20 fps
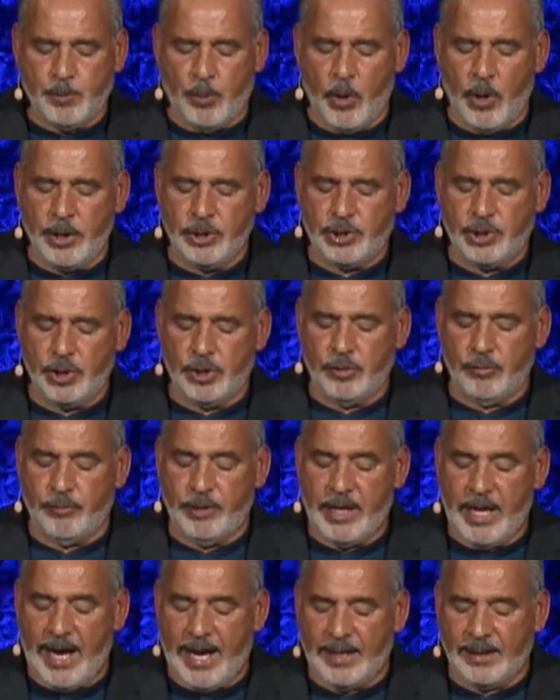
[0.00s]
points to the
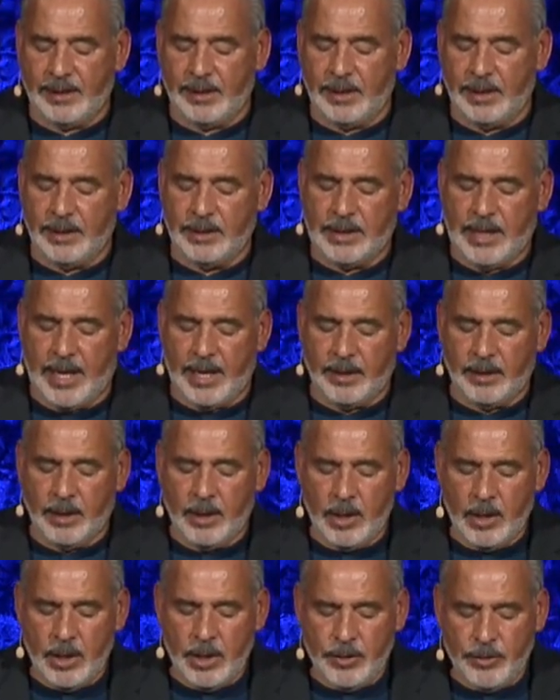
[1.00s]
reality
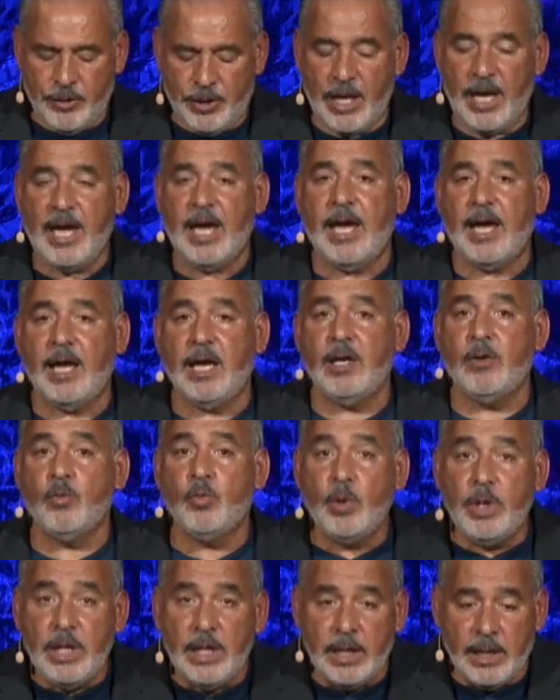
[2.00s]
that they,
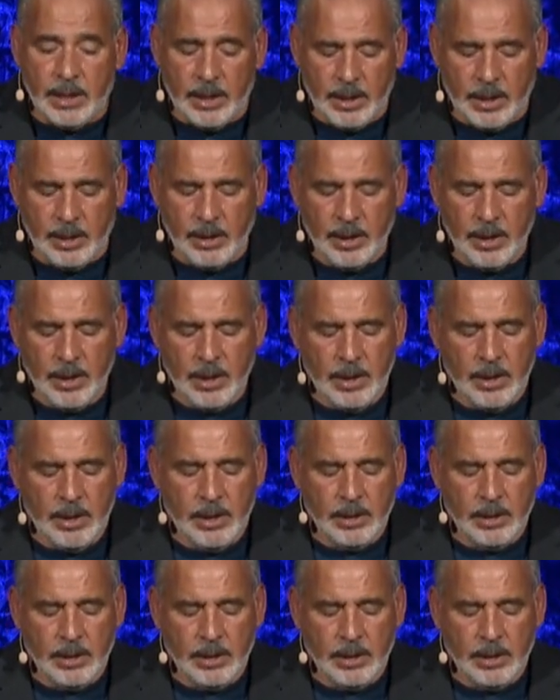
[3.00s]
we,